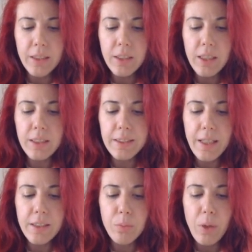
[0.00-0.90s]
and
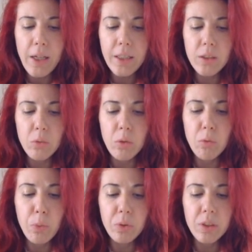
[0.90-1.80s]
inside the bracket
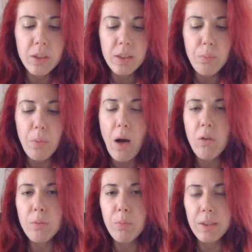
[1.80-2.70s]
we'll put the
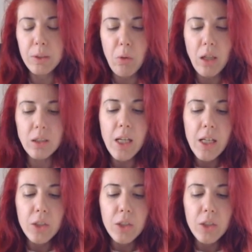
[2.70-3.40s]
power plus one.